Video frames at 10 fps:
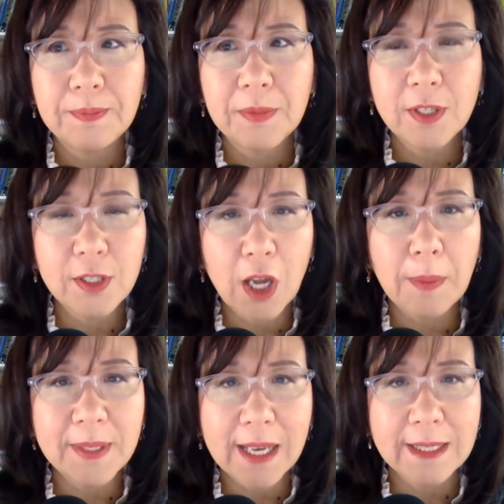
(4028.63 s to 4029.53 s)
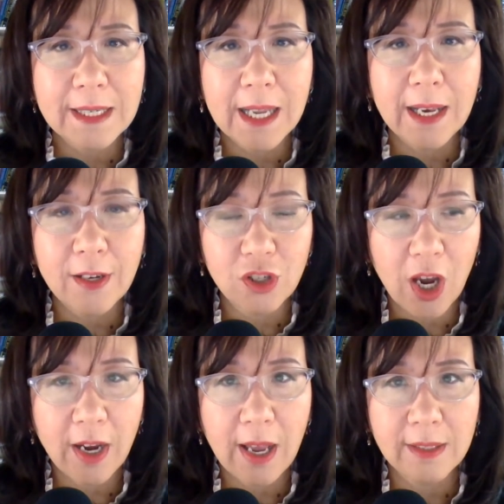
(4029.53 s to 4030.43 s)
stop designating
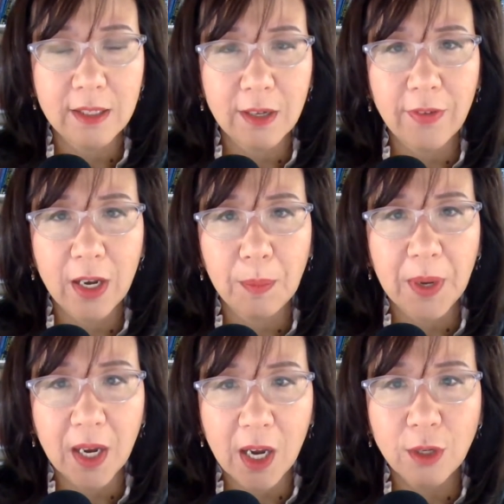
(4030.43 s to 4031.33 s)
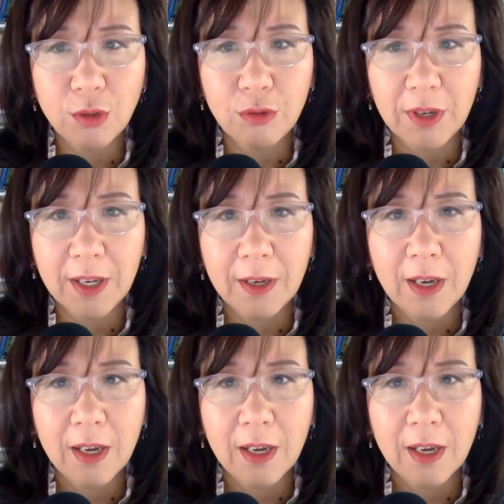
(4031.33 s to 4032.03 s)
China as a developing country,